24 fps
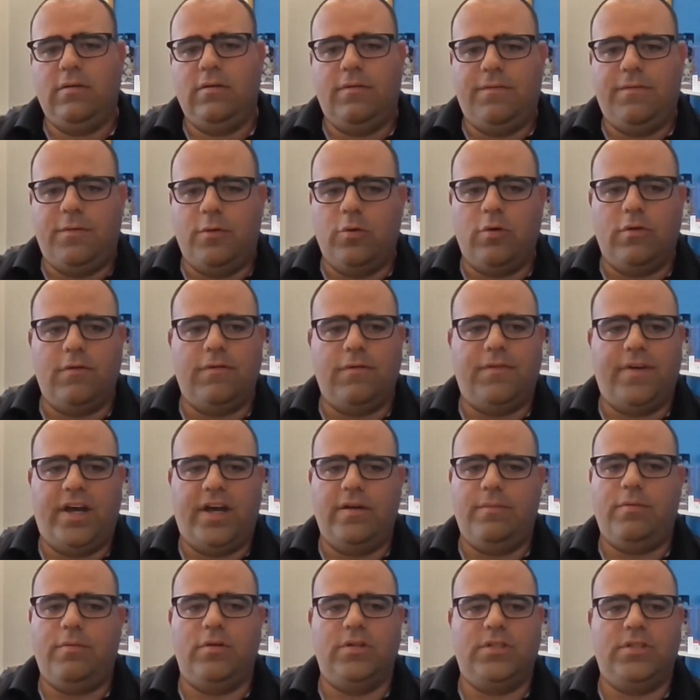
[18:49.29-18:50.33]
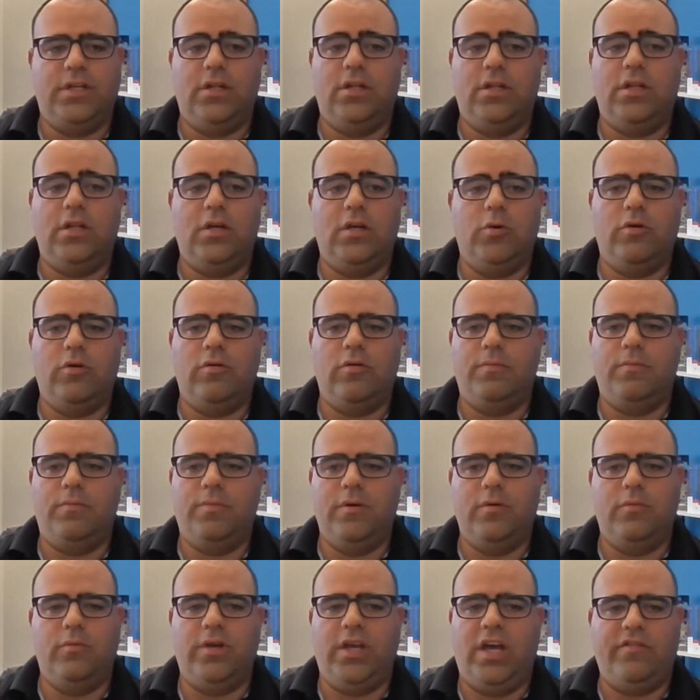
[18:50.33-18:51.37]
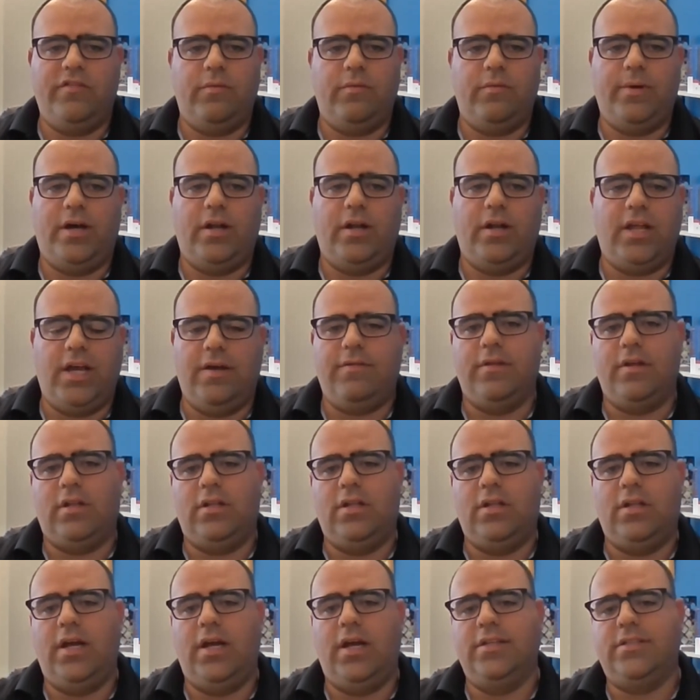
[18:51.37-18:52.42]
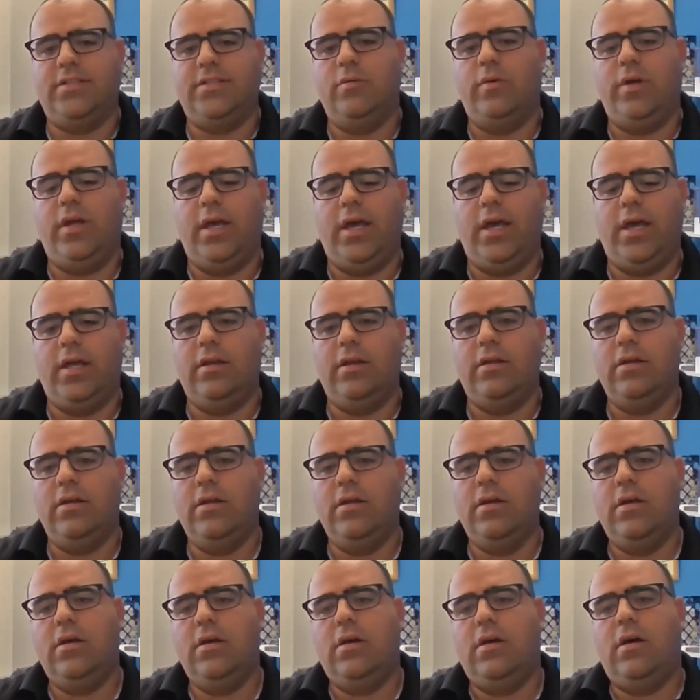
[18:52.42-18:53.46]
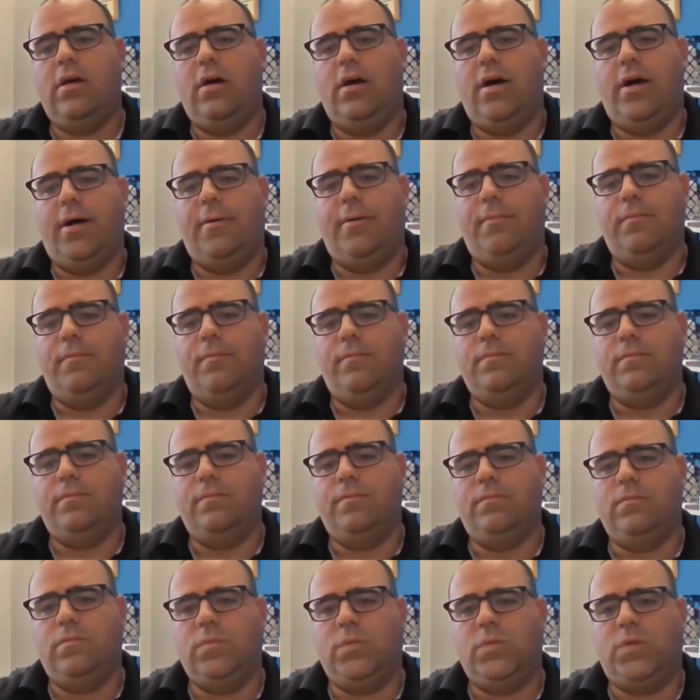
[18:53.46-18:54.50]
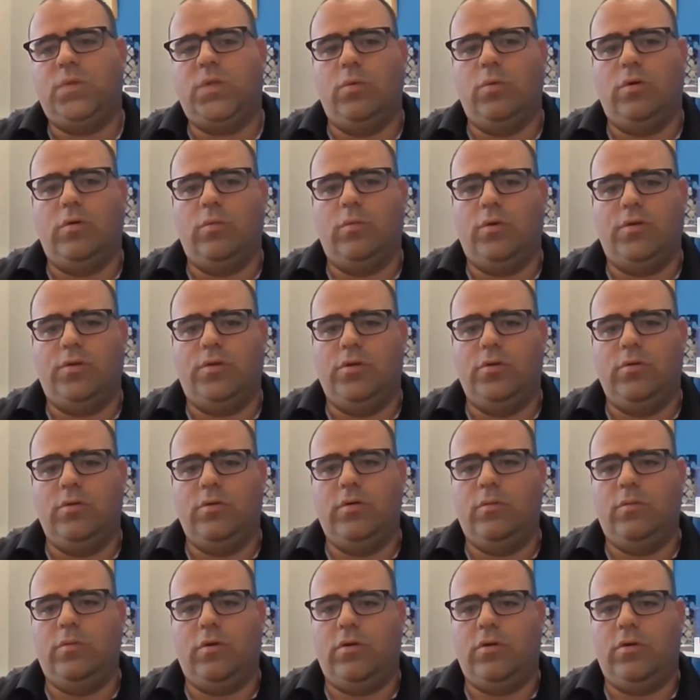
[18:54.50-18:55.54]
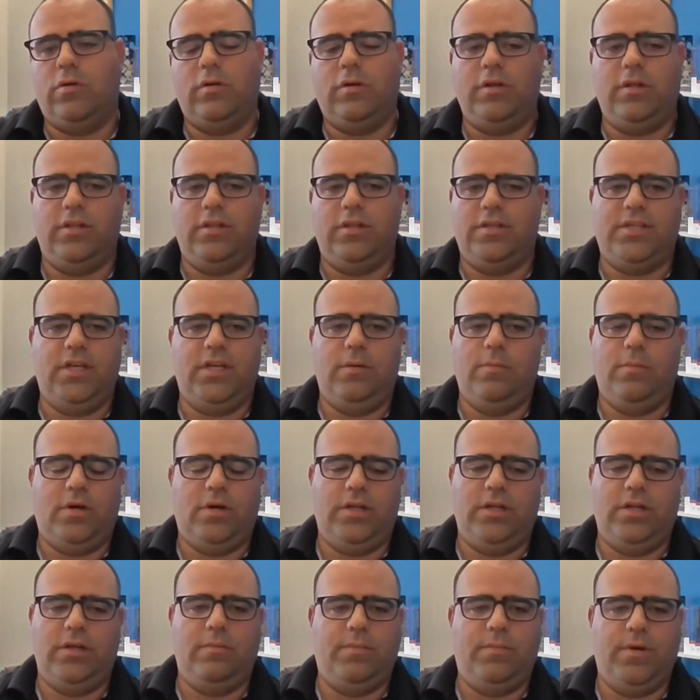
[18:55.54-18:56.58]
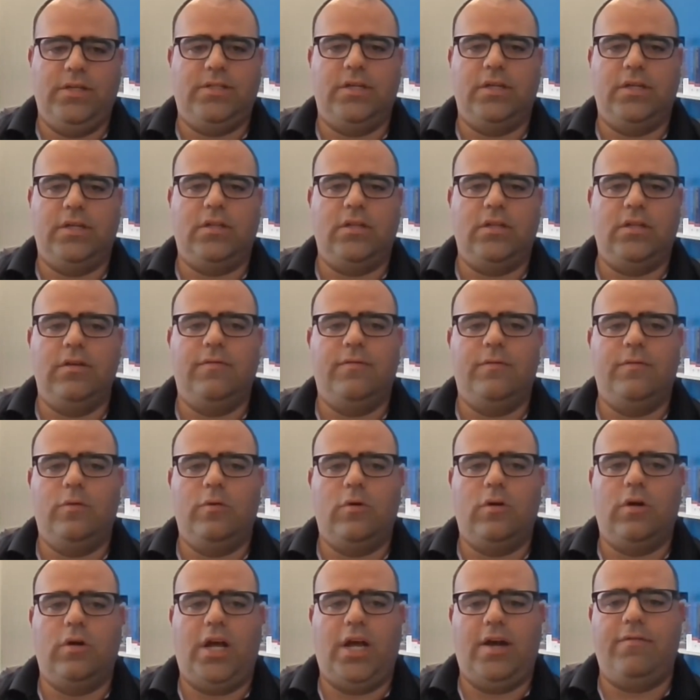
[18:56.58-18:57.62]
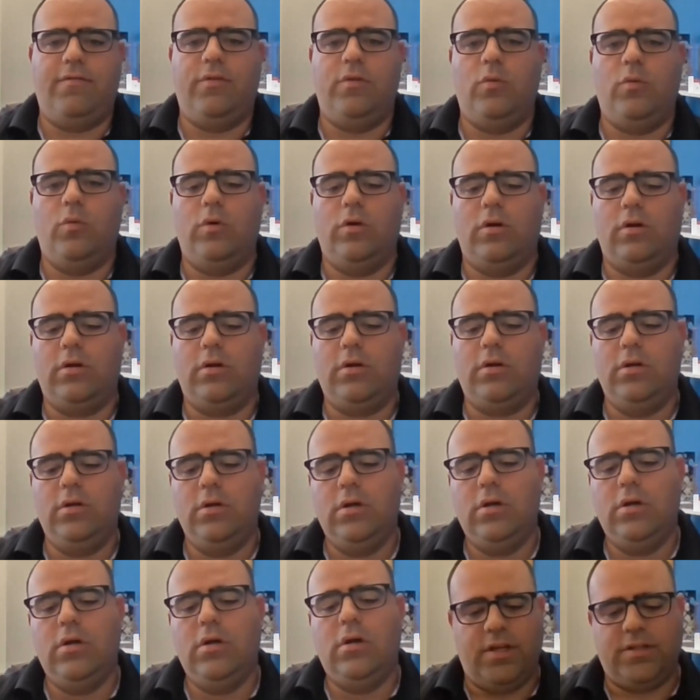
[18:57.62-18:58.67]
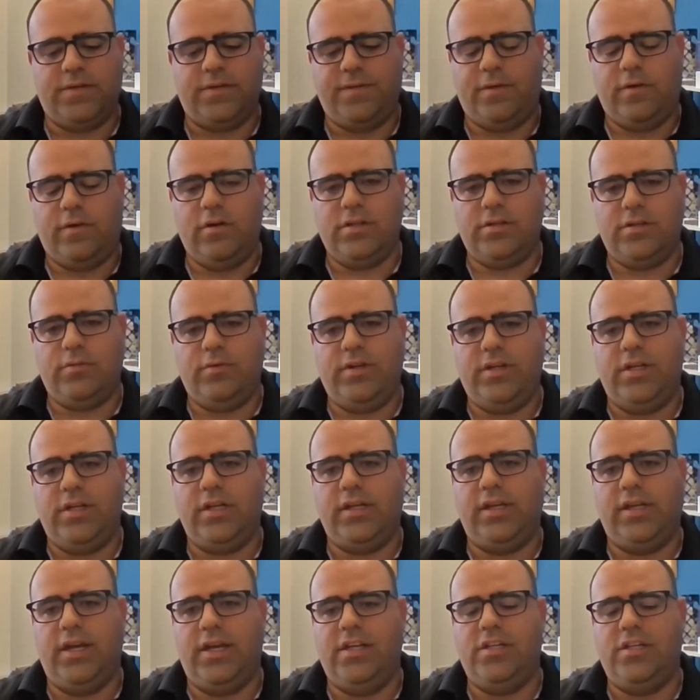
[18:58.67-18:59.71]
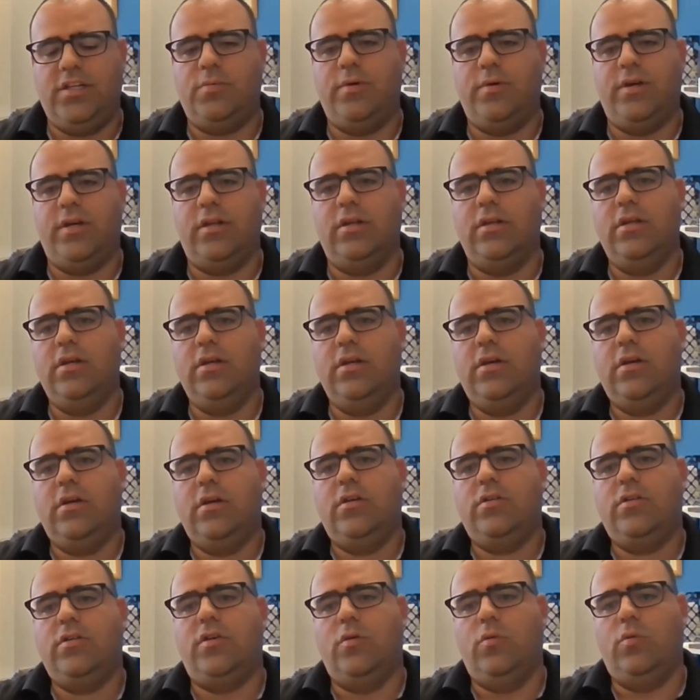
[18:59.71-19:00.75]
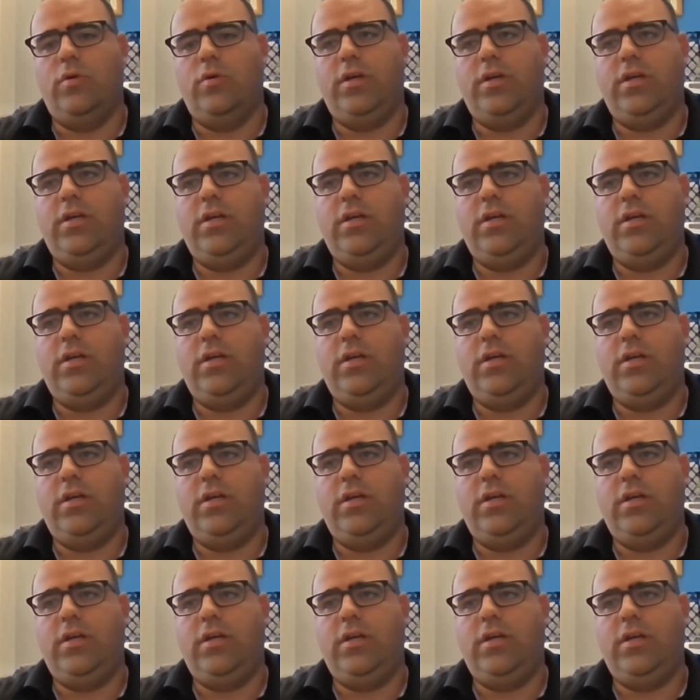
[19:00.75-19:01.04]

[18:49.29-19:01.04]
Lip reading: 4 or 5% lower, but we have about half the clients that we had. So we're earning the same money basically for half the work. As far as re-engagement, so